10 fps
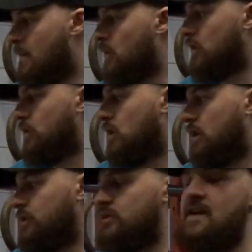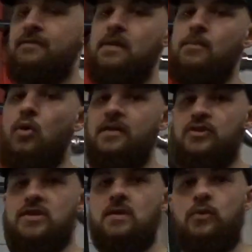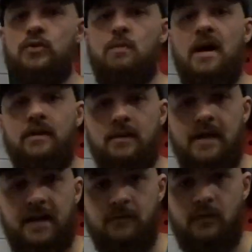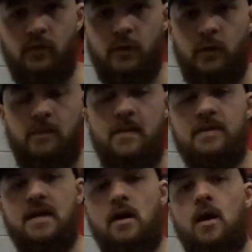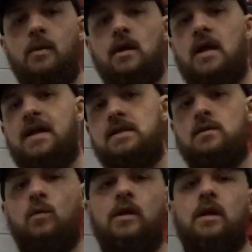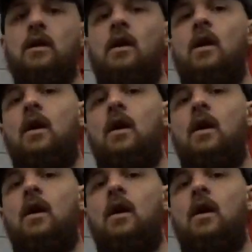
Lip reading: but you're definitely more than just someone who's moderately active throughout the week. Maybe you take a couple of classes a week.